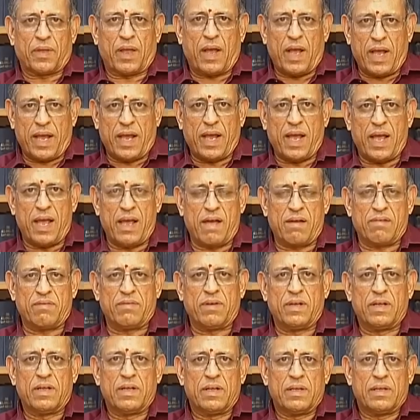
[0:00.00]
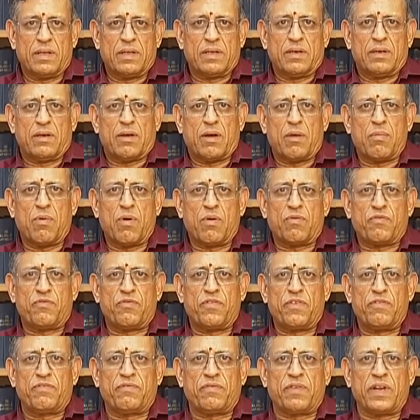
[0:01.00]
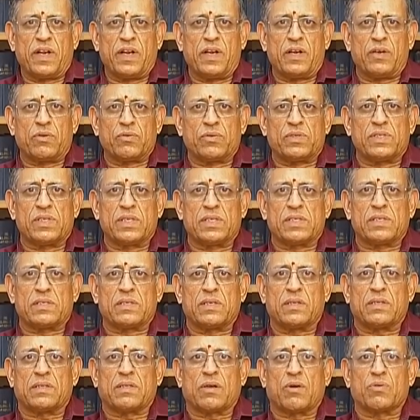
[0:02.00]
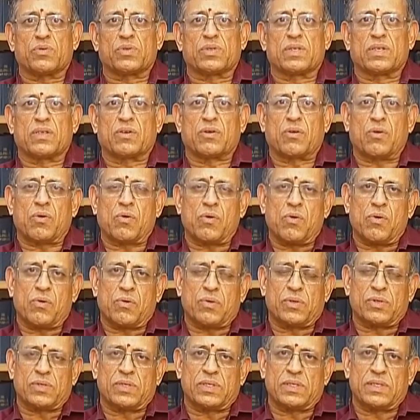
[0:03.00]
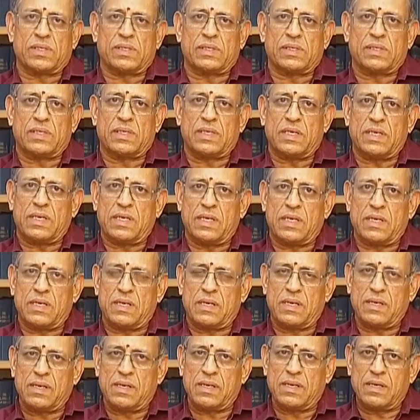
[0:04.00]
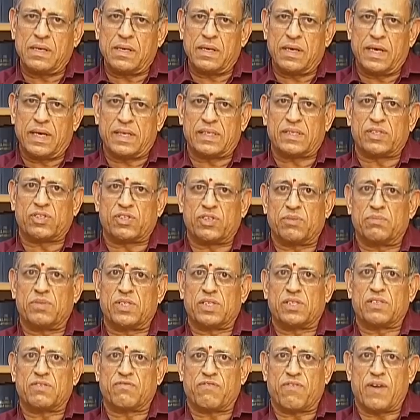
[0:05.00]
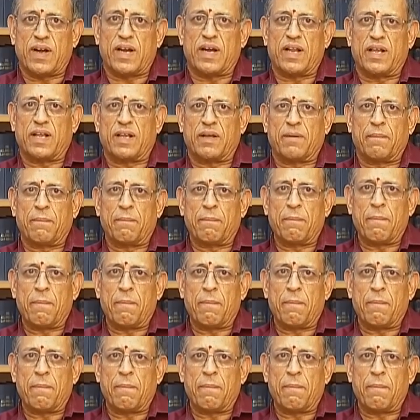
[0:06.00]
I have, about 50 to 60,000 crores is the extremist funding